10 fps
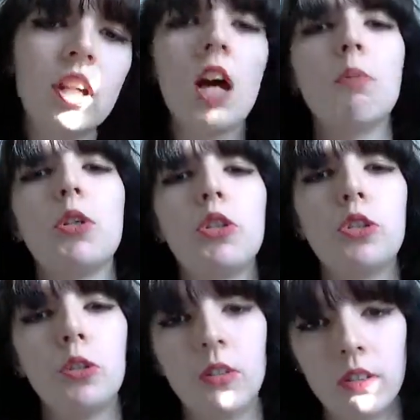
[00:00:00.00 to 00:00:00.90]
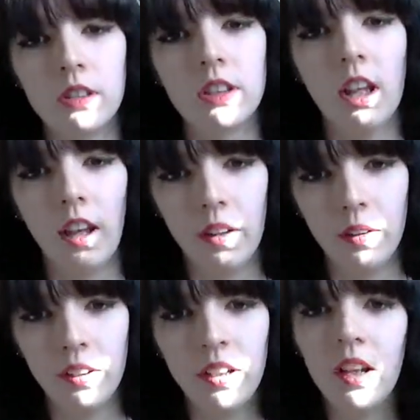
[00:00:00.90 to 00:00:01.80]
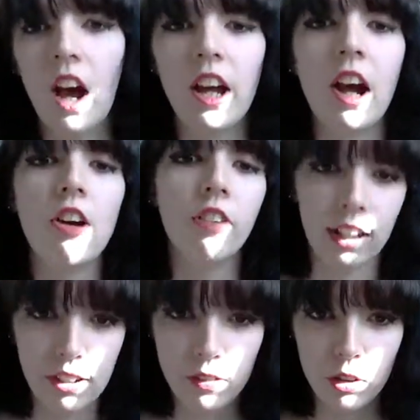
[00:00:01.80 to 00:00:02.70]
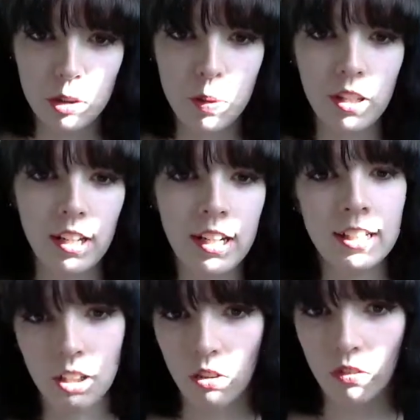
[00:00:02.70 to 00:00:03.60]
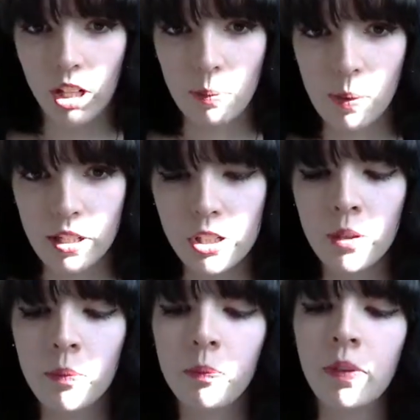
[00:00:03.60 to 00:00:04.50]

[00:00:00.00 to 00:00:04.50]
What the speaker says: I'm a student, so I can't really afford to put the heating on very much.